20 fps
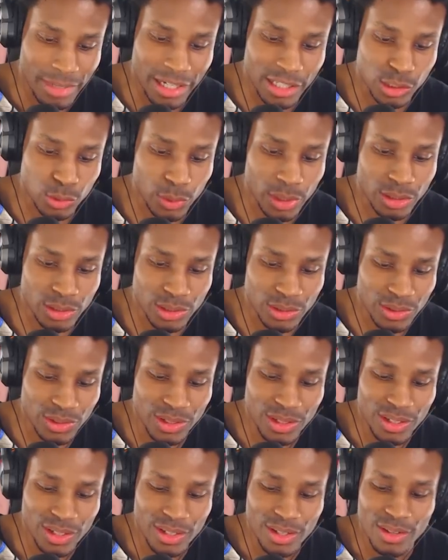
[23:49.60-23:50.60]
Might as well,
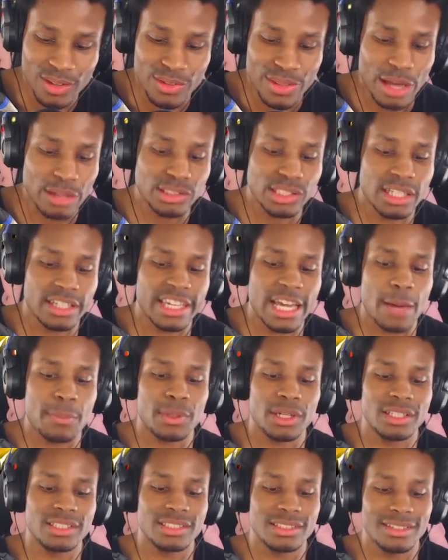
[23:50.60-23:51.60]
dude. That was good
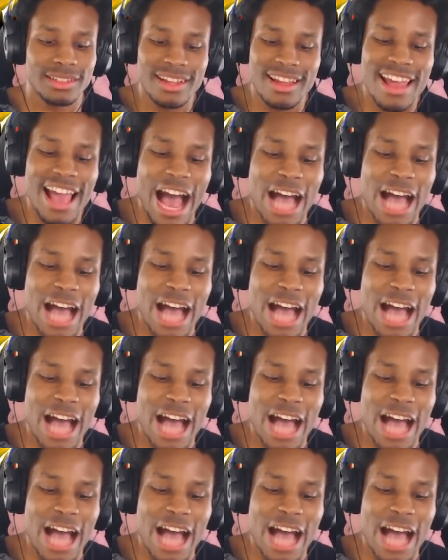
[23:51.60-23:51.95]
capitalization.